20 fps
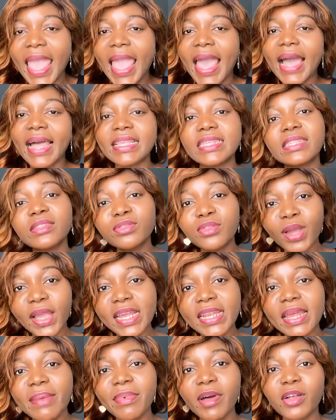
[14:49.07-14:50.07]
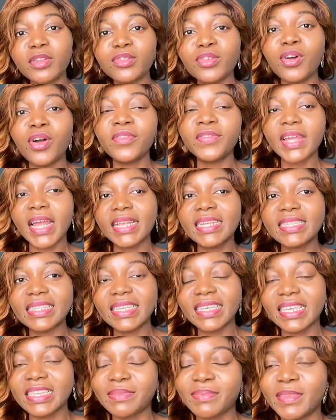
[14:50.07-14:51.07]
And still talking about
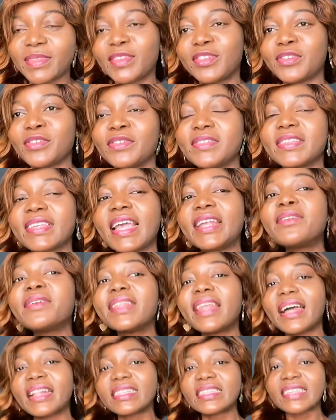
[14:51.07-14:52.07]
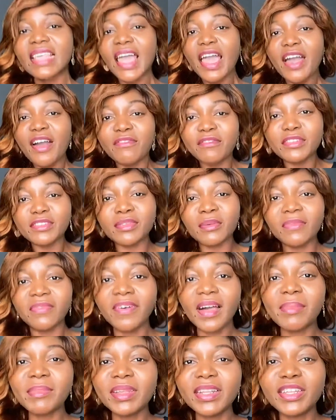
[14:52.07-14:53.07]
unrealistic expectations, I know that for some
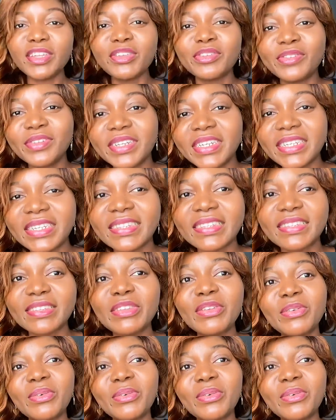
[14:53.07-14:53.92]
family units,